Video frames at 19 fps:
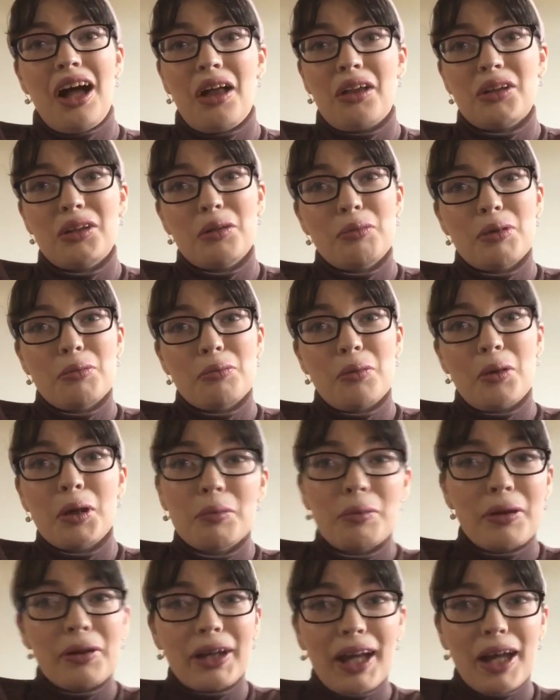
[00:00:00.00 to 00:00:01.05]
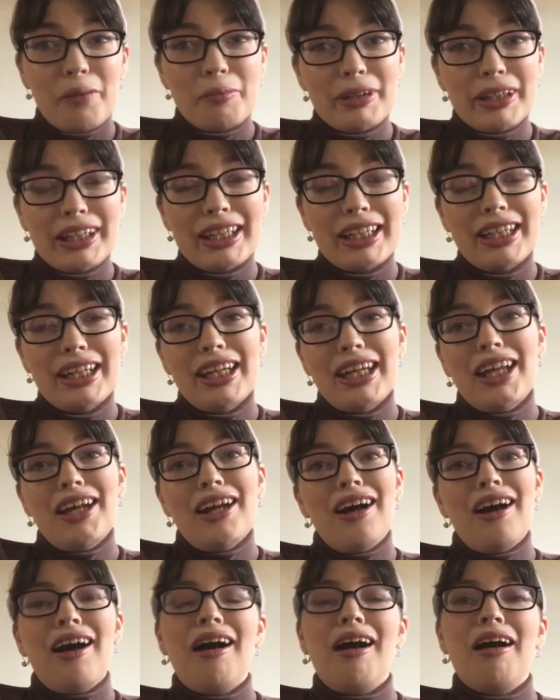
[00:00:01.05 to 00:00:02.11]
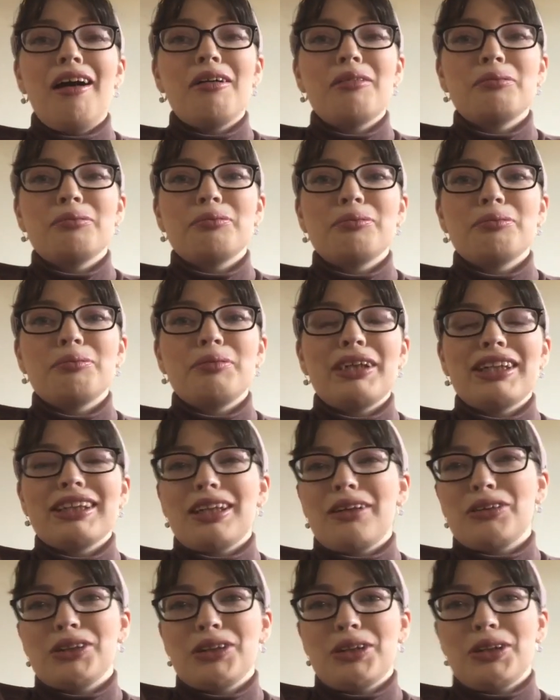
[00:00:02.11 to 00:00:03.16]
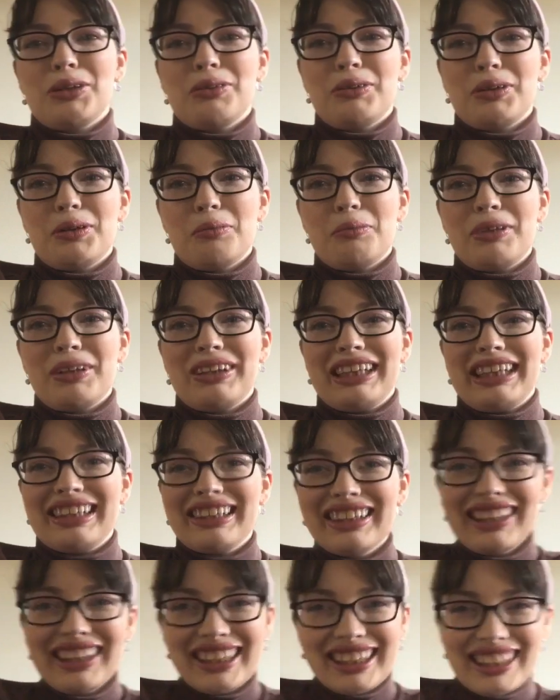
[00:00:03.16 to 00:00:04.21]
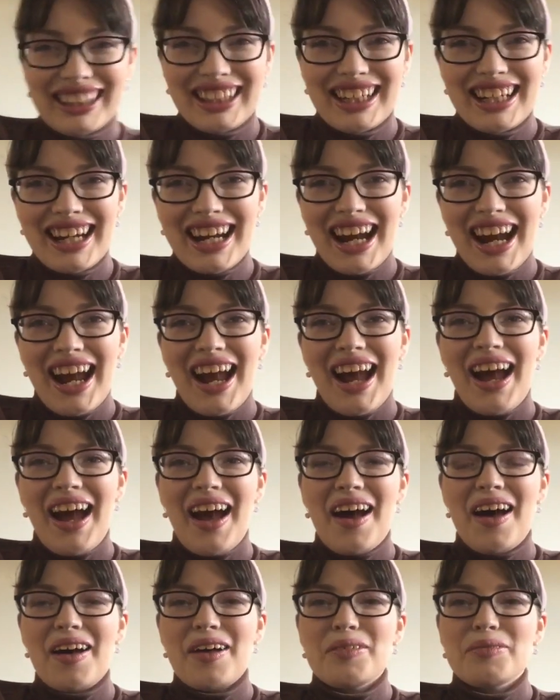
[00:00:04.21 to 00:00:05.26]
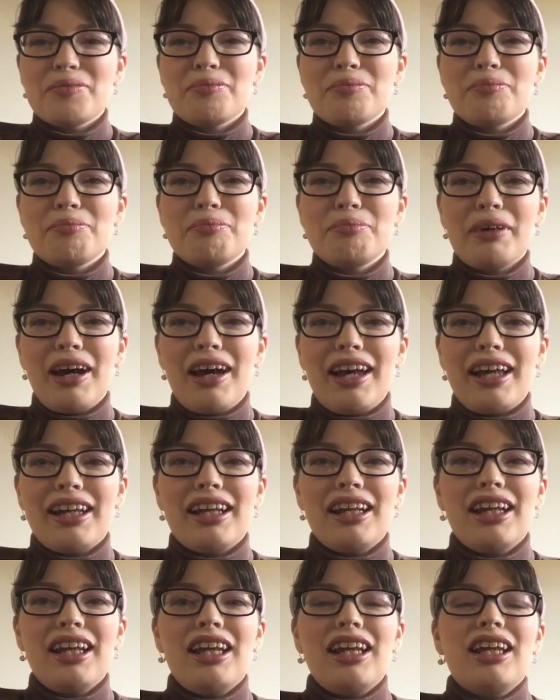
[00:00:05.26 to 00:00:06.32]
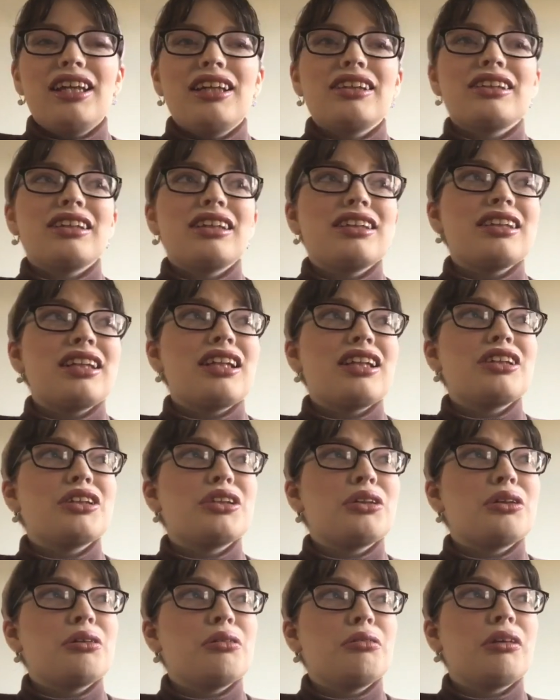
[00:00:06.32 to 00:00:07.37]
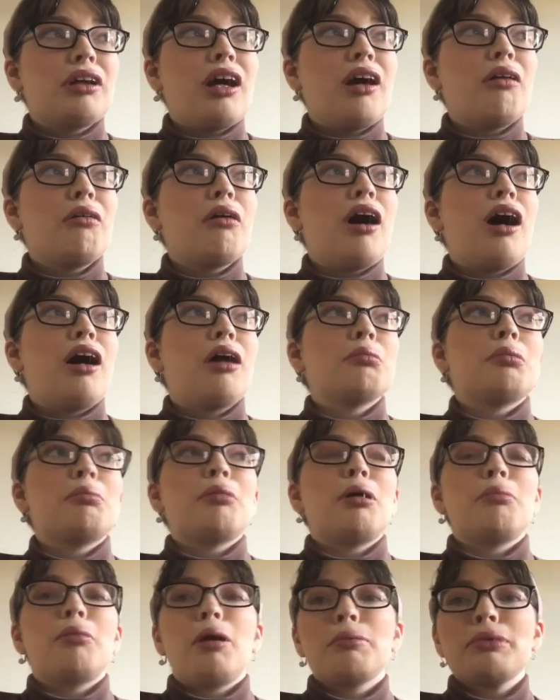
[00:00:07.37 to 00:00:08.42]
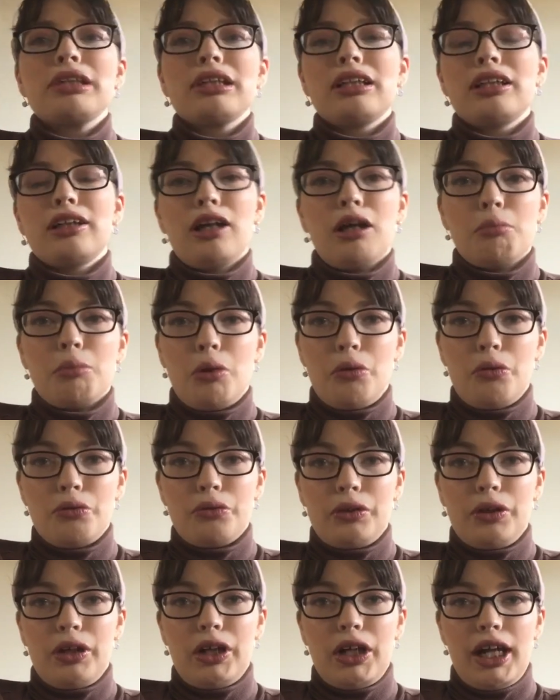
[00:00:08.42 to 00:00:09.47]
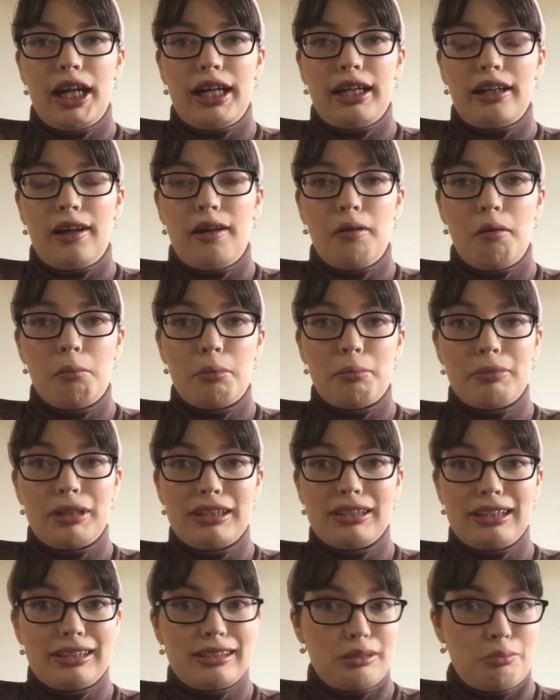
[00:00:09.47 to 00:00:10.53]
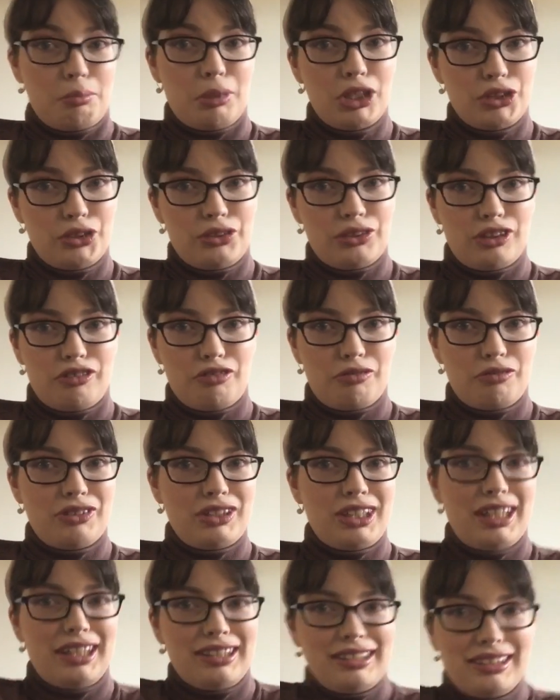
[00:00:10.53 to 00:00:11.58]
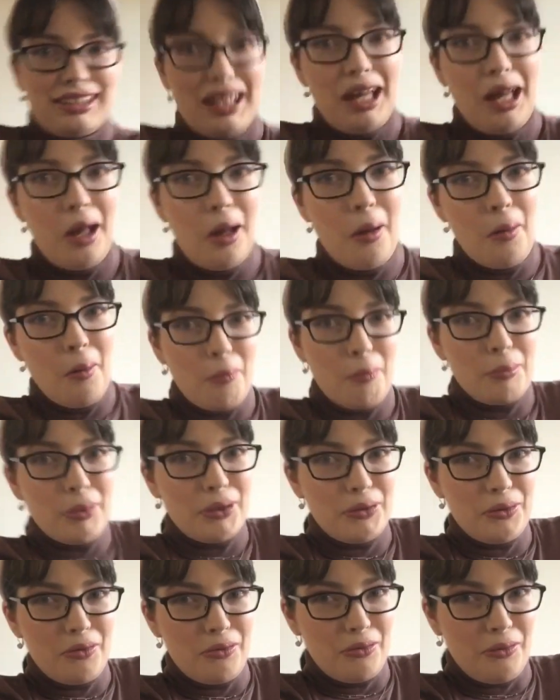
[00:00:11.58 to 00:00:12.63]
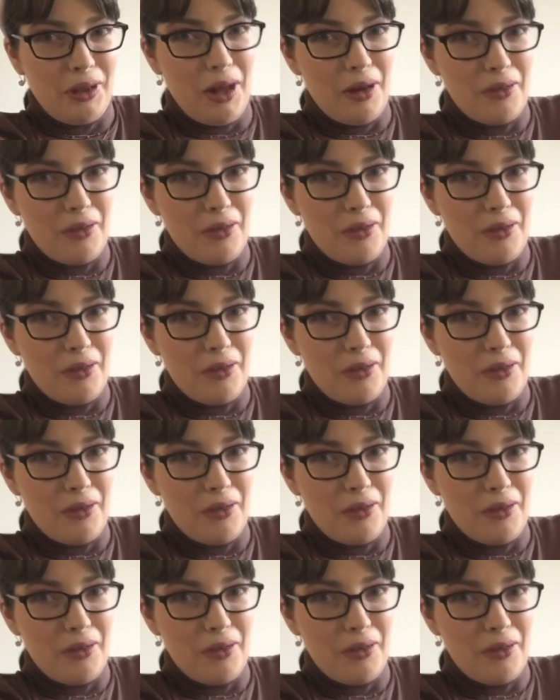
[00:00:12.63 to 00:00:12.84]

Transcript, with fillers: a little bit more about Gabi, um, because I'll show you a little bit later. Um, but since that it's two now, um, my mom is going to come over and help me take some pictures of today's beautiful